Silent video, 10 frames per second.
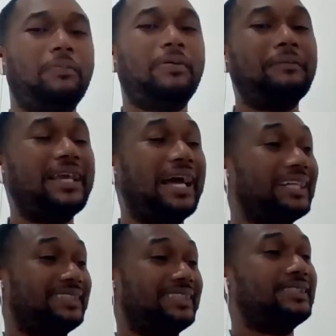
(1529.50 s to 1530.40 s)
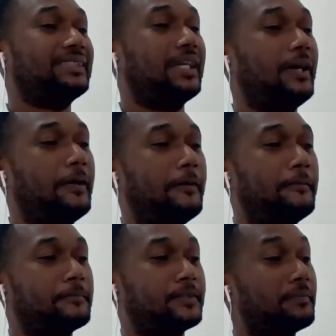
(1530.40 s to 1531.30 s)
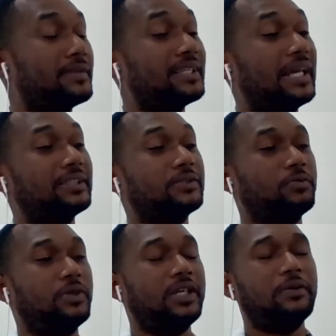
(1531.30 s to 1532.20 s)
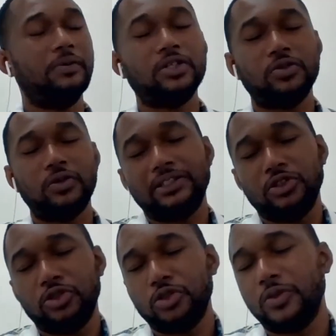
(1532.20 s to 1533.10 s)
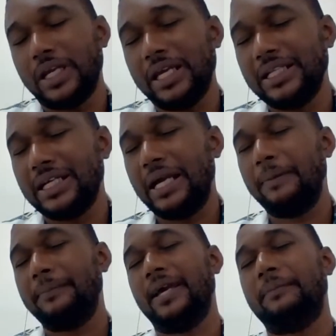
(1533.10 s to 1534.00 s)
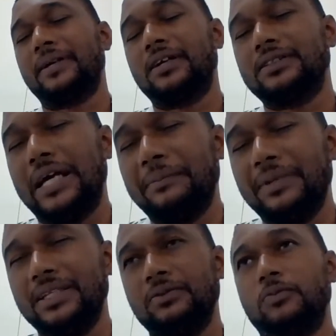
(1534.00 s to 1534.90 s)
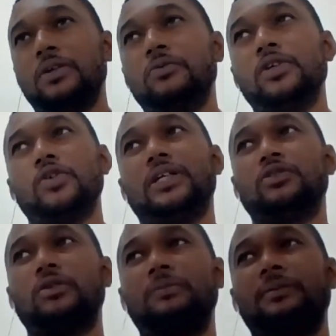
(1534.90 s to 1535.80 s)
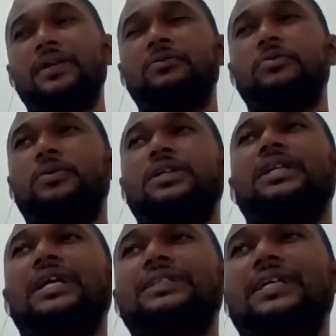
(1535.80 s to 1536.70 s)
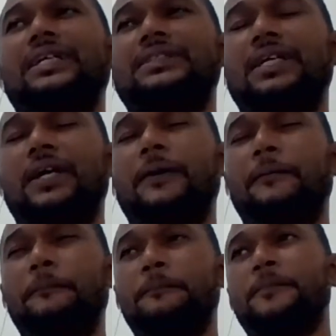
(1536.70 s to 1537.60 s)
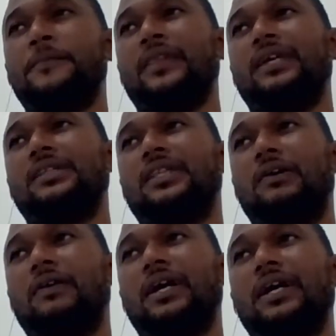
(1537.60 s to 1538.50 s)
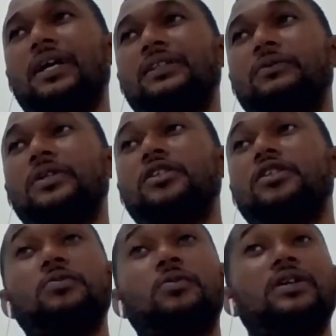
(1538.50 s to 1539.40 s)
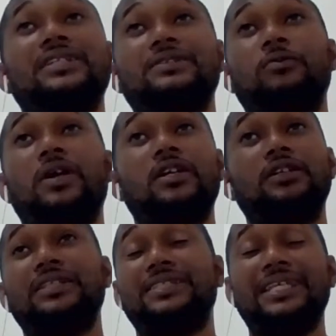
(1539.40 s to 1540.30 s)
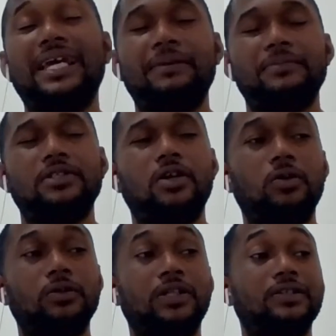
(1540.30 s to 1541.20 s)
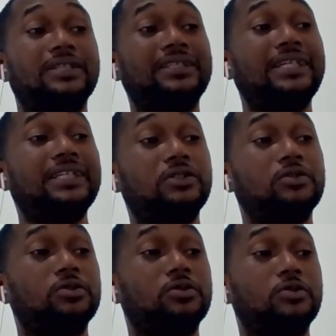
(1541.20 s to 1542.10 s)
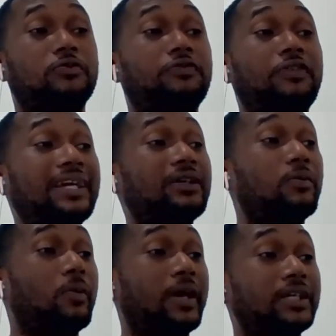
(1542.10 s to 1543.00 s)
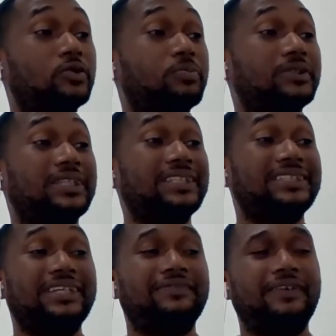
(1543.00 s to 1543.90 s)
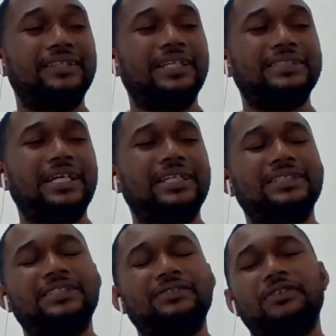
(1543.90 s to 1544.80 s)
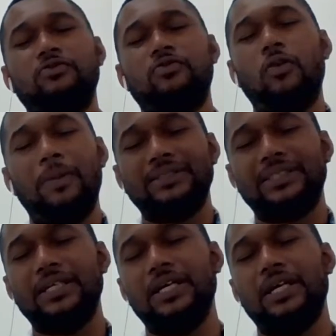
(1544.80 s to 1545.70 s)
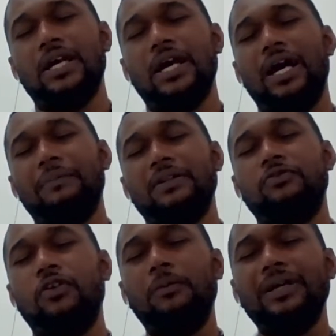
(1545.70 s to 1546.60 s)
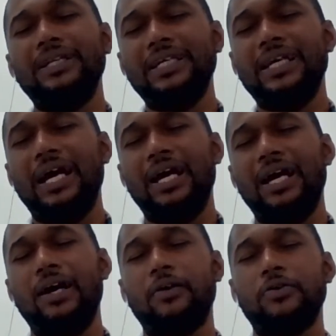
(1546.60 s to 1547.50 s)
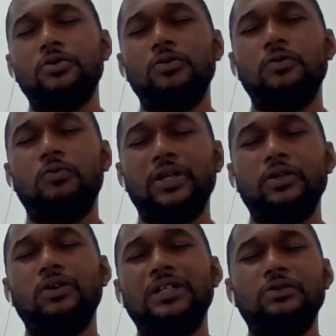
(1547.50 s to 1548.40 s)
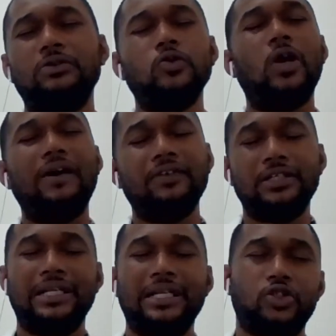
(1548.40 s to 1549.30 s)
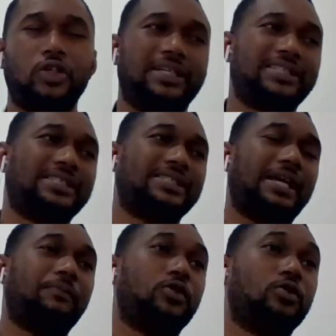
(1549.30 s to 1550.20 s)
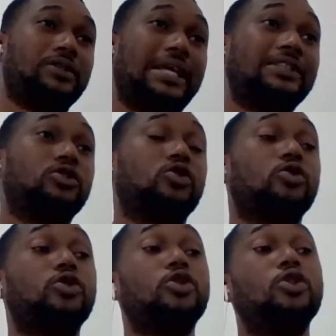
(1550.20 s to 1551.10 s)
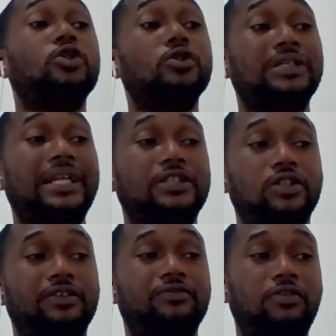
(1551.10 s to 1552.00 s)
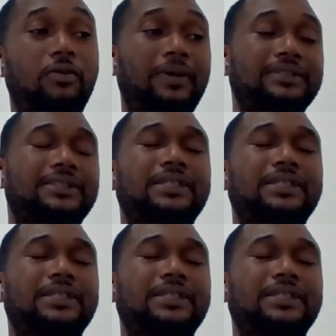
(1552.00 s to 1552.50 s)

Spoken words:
probably add this, something that we try to do in the Gambia, because I mean, when we're trying to implement, we realized that the resources were not the same. So there's a need to find a way to present the data in a different format. I mean, formally, when you have an electronic system, you tend to use electronic format